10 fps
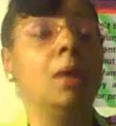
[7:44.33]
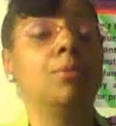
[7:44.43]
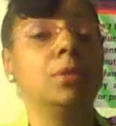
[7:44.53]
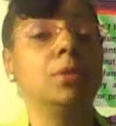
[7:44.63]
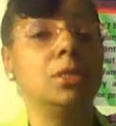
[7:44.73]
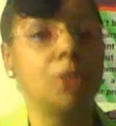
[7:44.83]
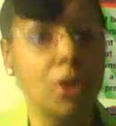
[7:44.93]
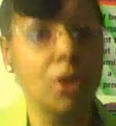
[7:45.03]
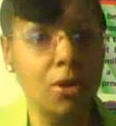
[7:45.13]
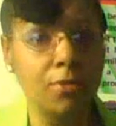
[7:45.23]

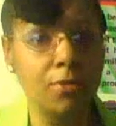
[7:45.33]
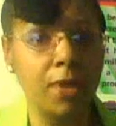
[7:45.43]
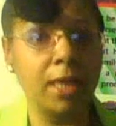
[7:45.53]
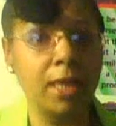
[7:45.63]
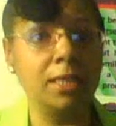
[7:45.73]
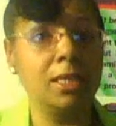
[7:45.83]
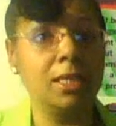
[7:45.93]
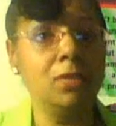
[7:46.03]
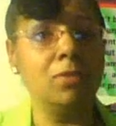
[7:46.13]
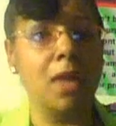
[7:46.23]
preserve and
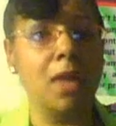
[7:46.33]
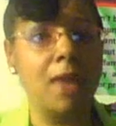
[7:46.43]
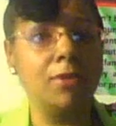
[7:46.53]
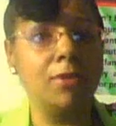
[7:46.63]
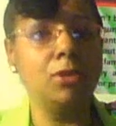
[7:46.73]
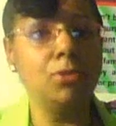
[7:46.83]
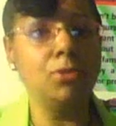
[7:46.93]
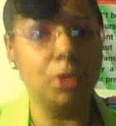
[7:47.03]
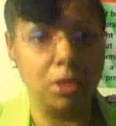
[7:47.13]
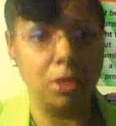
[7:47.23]
continue the
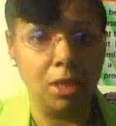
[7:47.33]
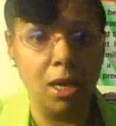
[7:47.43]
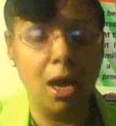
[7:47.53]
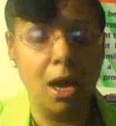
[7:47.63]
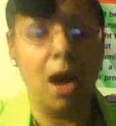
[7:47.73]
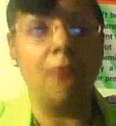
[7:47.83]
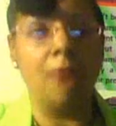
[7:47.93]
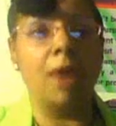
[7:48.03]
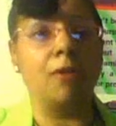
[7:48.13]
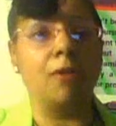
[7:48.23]
evolution of
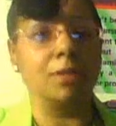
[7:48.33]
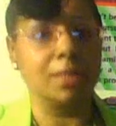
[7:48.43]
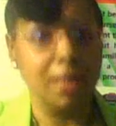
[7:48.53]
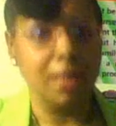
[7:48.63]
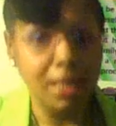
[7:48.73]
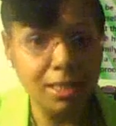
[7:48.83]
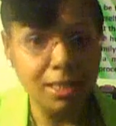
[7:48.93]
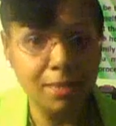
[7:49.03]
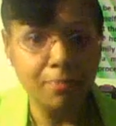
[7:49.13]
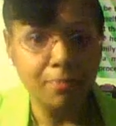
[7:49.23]
our cities,
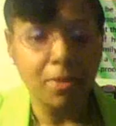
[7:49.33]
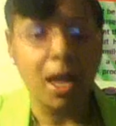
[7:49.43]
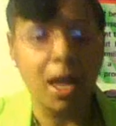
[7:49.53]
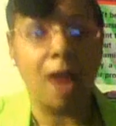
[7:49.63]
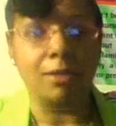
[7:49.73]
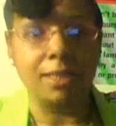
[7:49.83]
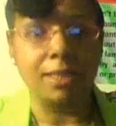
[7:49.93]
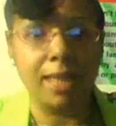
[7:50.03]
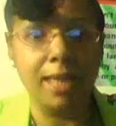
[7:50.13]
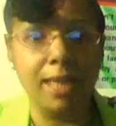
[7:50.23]
our
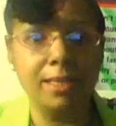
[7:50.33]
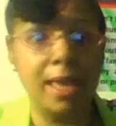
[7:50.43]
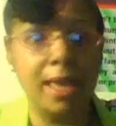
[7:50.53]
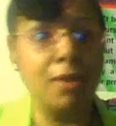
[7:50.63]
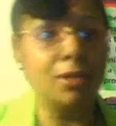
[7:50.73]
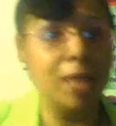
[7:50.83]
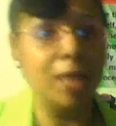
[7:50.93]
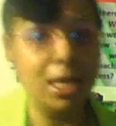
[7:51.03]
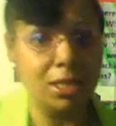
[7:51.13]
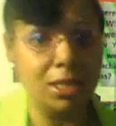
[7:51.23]
states, and our
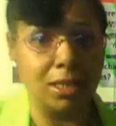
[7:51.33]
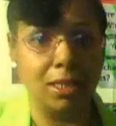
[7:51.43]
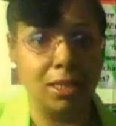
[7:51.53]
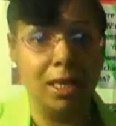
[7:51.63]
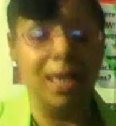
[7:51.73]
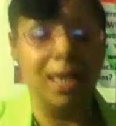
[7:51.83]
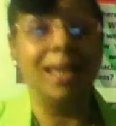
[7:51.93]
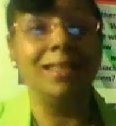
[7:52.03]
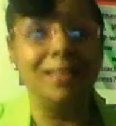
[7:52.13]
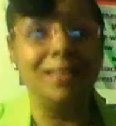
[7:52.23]
nation.
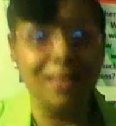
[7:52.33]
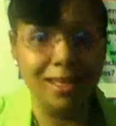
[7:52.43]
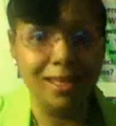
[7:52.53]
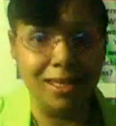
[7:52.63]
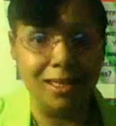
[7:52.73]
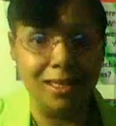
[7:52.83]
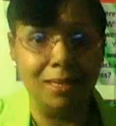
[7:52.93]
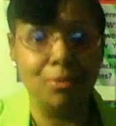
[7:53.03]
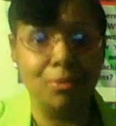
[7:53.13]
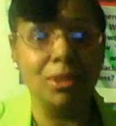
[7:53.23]
Indeed,
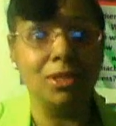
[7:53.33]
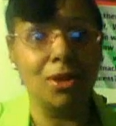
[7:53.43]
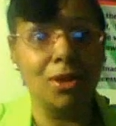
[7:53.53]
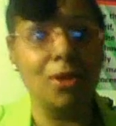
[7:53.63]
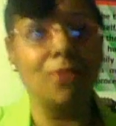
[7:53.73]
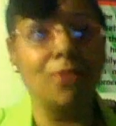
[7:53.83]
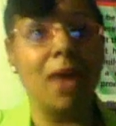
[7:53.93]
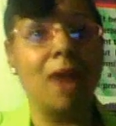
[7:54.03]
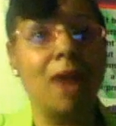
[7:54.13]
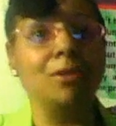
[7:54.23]
preserve
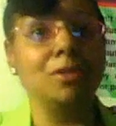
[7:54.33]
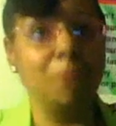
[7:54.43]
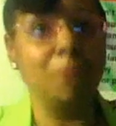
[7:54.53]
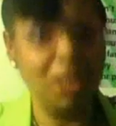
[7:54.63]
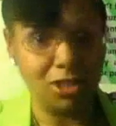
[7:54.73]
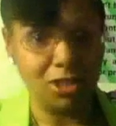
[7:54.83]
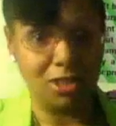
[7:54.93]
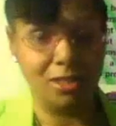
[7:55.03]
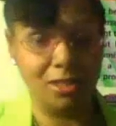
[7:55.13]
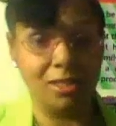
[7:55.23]
our species.
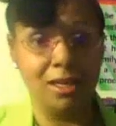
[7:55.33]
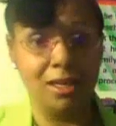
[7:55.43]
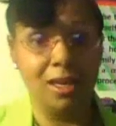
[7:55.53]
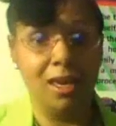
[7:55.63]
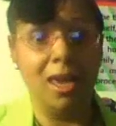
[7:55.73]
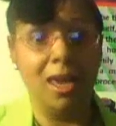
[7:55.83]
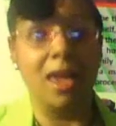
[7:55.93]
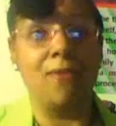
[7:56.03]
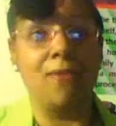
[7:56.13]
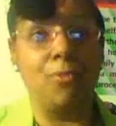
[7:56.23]

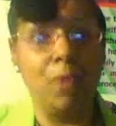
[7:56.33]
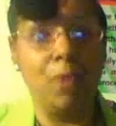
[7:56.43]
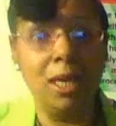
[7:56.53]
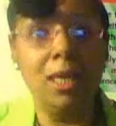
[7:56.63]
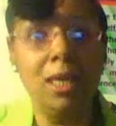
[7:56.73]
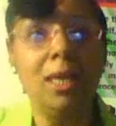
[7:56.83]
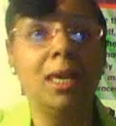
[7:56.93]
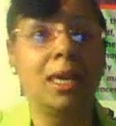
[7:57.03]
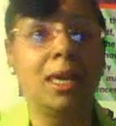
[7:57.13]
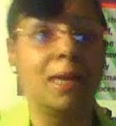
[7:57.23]
If we
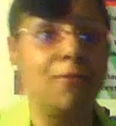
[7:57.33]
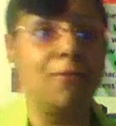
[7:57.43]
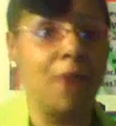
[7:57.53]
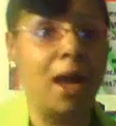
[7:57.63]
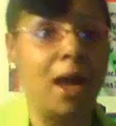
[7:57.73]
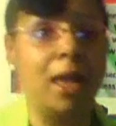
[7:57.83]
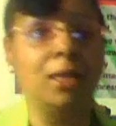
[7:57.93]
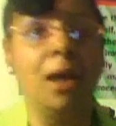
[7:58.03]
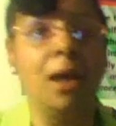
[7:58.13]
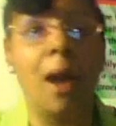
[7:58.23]
can find
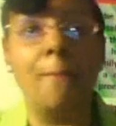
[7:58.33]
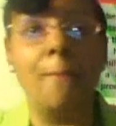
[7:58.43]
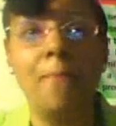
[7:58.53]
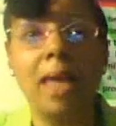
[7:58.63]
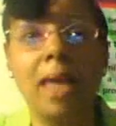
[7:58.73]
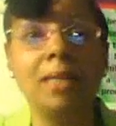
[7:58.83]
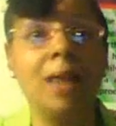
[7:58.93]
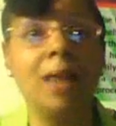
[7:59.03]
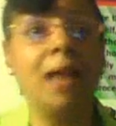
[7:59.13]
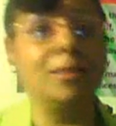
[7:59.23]
a
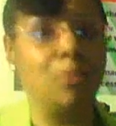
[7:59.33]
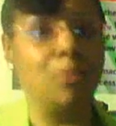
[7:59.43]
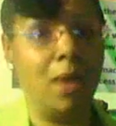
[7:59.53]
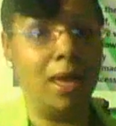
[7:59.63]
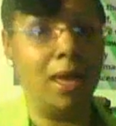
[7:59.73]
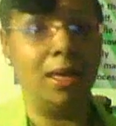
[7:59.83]
mechanized way